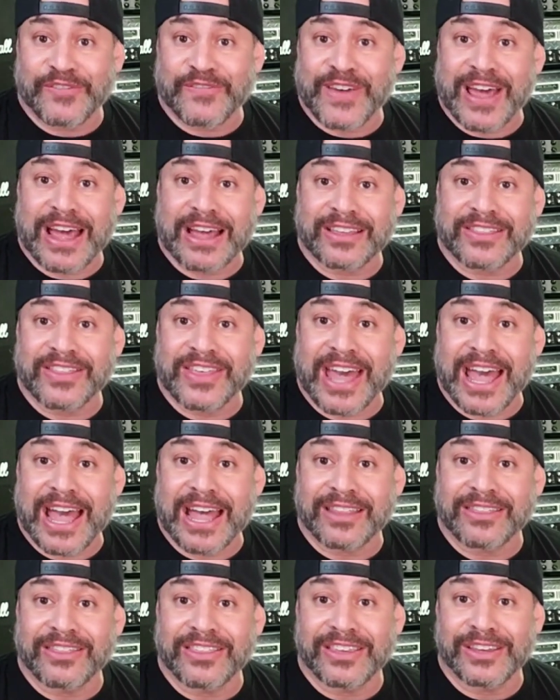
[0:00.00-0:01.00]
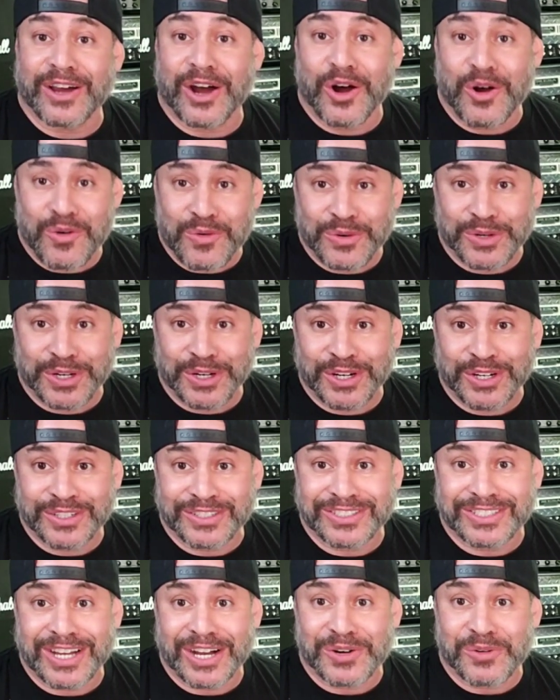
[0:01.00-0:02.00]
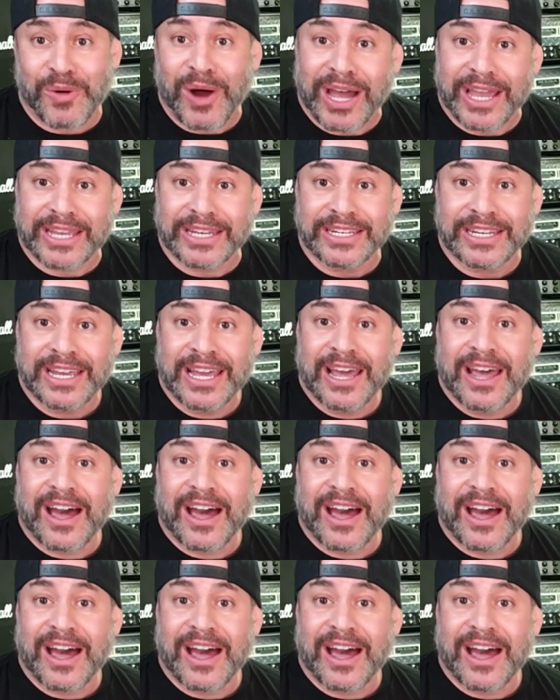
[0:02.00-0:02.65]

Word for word: fact that the owner, Doug White,